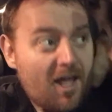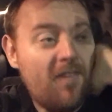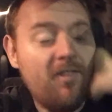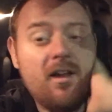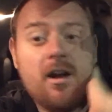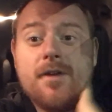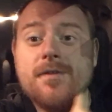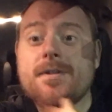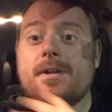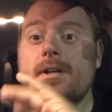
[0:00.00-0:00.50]
and
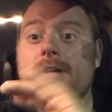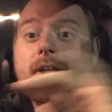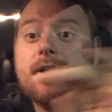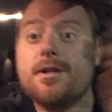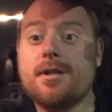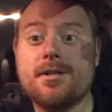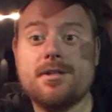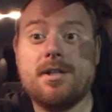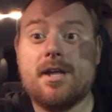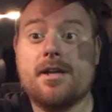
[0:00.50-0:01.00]
then all of a sudden he
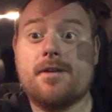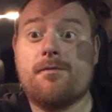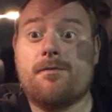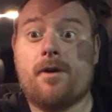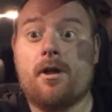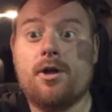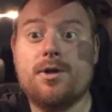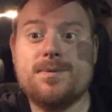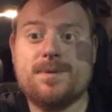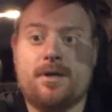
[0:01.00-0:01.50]
just like
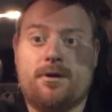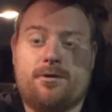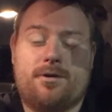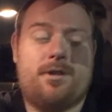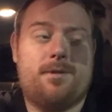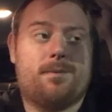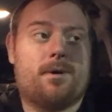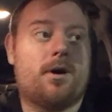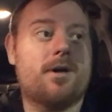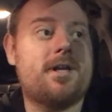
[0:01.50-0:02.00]
follows me out to
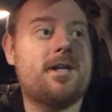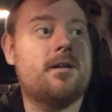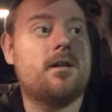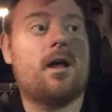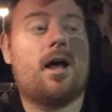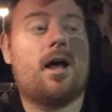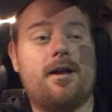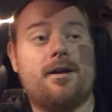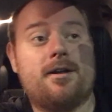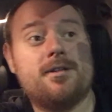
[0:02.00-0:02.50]
the parking
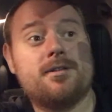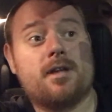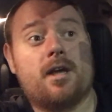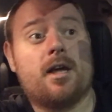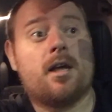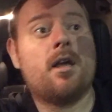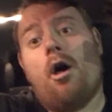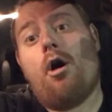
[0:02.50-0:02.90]
and he's like,